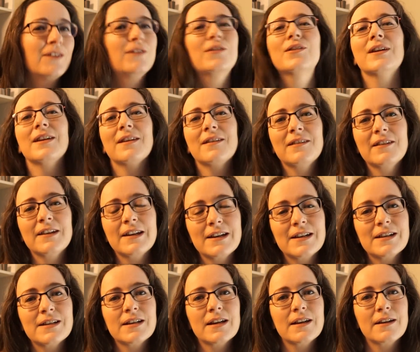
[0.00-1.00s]
So he decided
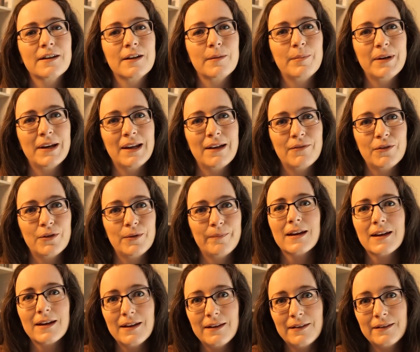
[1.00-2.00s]
to take it up a level.
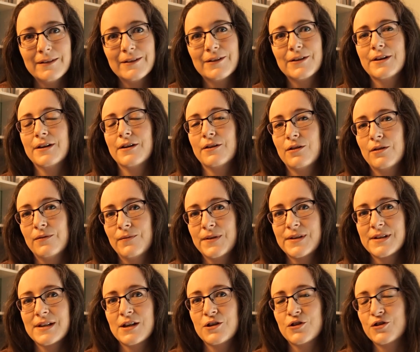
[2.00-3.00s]
He started a
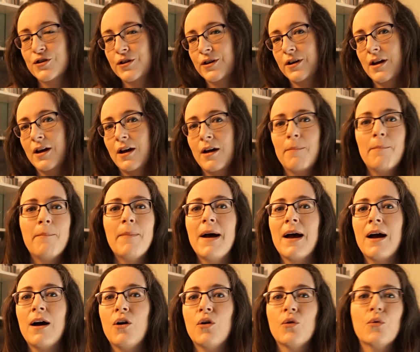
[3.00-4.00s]
conversation
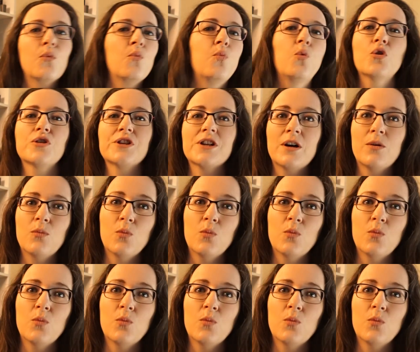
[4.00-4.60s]
about what our